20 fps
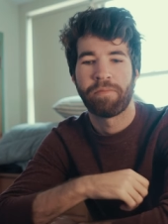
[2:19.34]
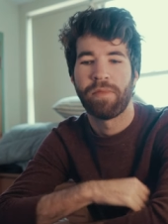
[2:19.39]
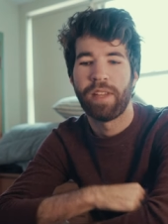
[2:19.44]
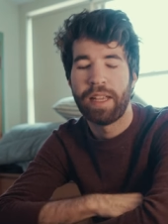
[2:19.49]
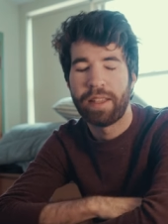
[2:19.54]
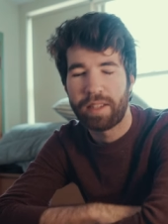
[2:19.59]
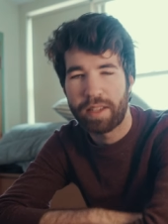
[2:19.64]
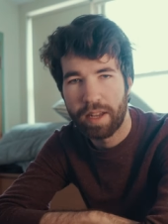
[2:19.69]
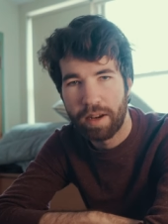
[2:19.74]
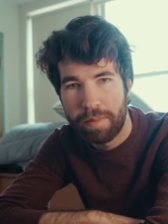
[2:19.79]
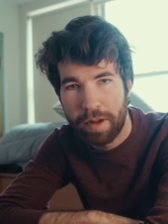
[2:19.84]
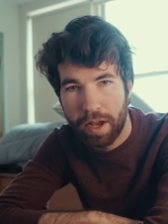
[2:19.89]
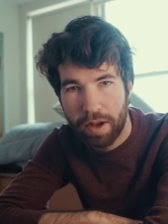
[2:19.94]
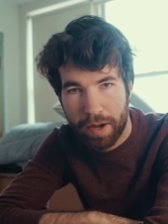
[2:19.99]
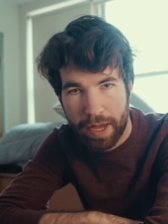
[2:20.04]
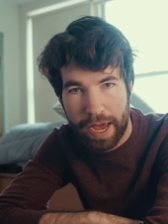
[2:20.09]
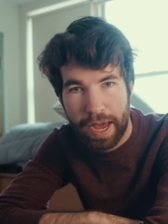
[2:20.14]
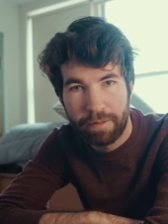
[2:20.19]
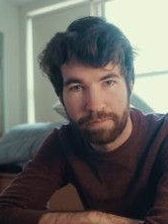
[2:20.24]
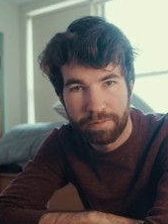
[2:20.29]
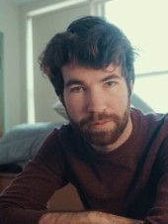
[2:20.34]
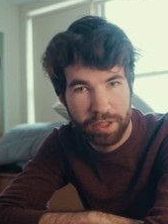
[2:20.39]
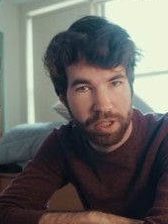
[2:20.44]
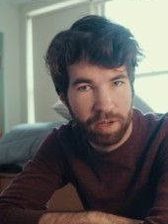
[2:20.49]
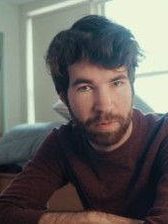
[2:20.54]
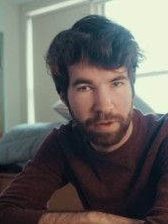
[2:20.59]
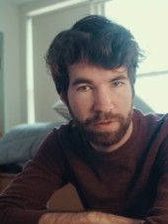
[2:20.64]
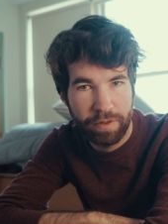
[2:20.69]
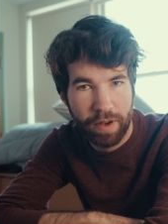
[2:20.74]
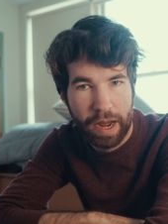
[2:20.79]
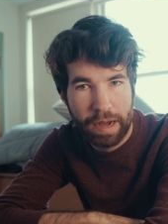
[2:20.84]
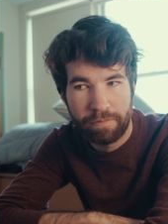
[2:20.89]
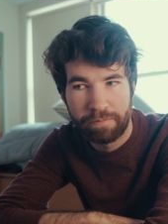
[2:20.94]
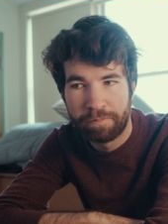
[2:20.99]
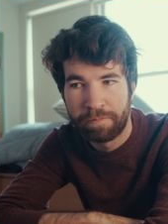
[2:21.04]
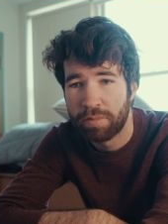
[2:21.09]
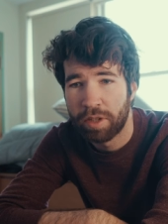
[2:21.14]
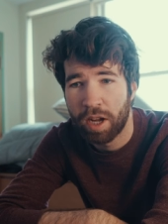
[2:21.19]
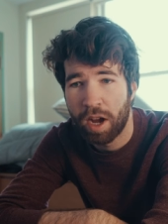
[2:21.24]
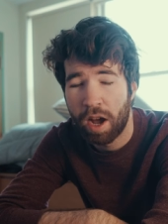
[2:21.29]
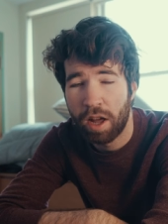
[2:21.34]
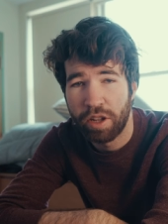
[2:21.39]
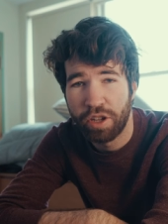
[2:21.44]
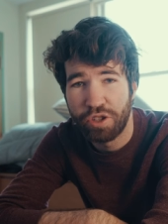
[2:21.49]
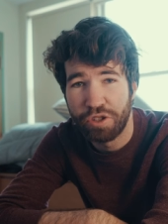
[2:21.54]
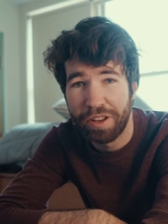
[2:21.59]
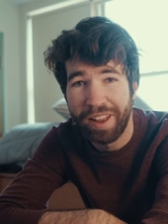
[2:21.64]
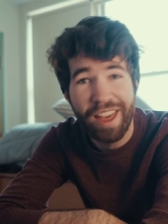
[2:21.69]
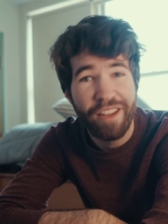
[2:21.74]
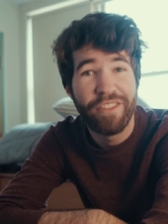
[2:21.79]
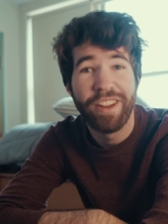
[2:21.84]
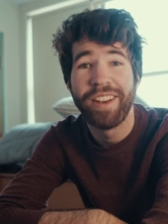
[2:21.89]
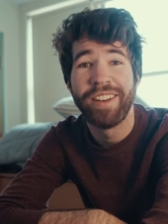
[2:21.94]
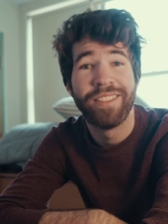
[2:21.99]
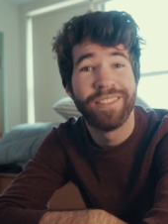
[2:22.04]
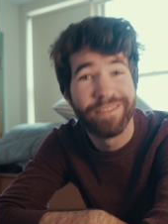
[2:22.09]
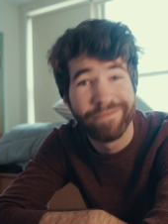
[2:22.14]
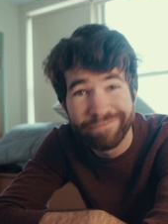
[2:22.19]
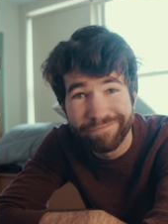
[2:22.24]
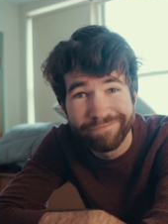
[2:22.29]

it's gonna be okay. It's gonna be fine. College living.